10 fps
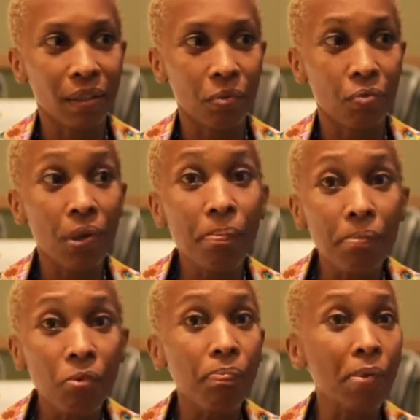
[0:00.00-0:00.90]
we
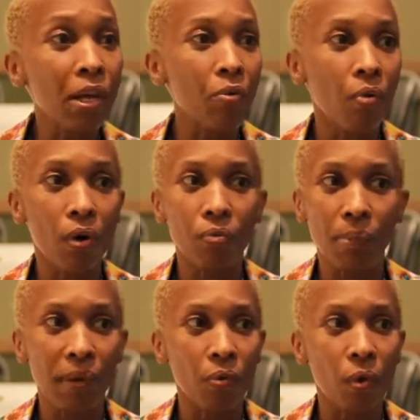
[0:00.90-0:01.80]
may
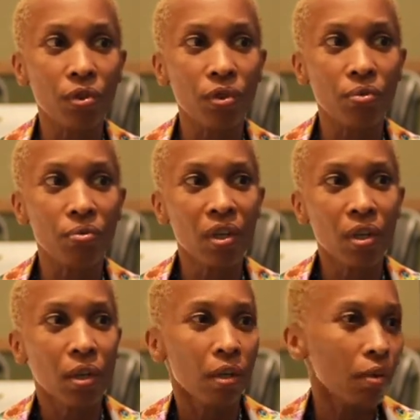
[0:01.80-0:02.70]
want
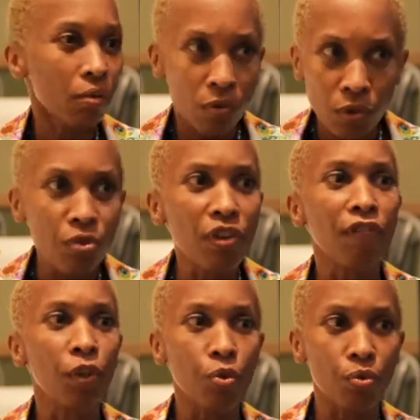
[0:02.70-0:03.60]
to
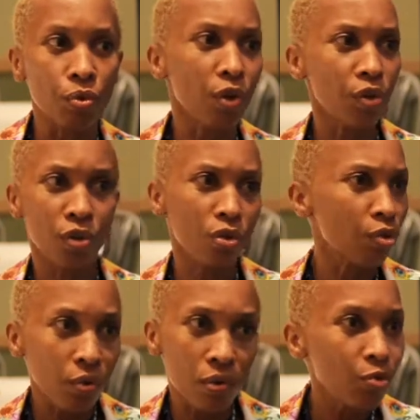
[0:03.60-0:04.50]
review, not
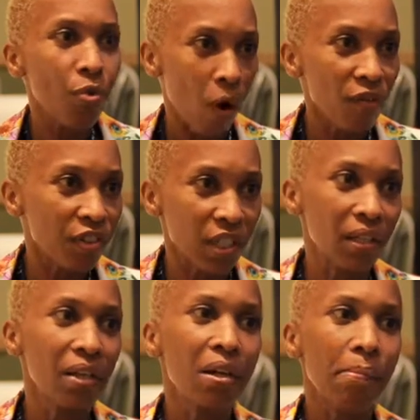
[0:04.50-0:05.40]
too often,
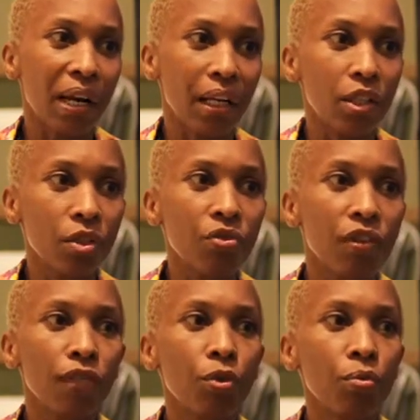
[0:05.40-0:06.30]
but at least to
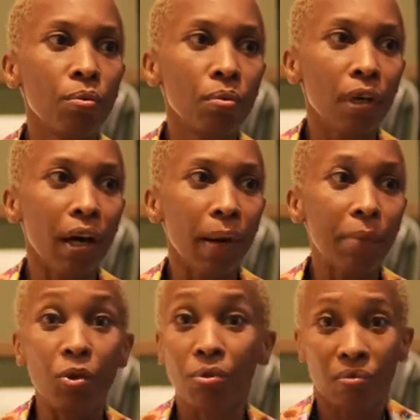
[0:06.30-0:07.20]
review,
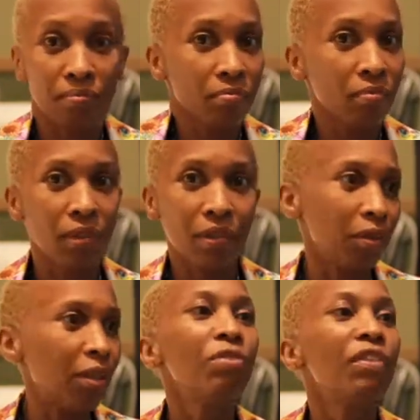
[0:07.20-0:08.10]
because
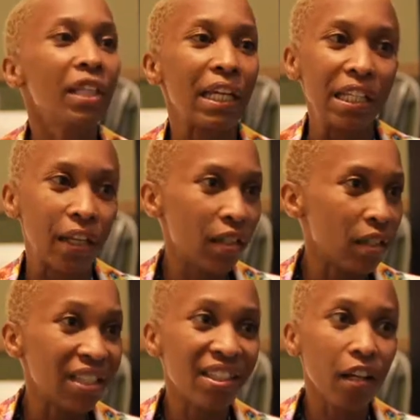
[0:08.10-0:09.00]
even the internet in
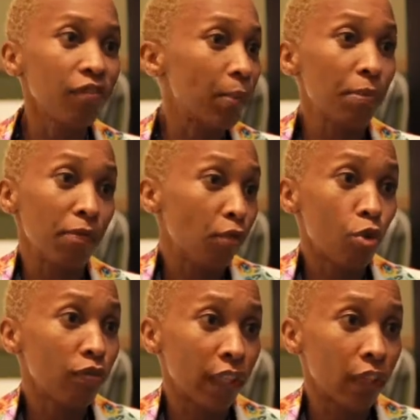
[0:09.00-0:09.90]
itself keeps
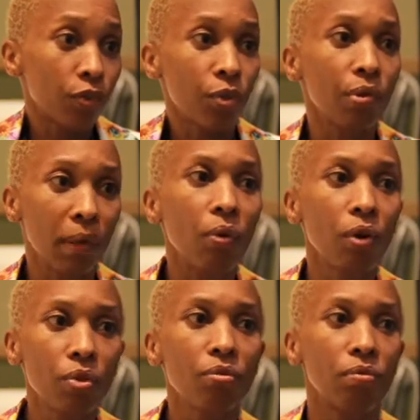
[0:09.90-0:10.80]
evolving. So we may want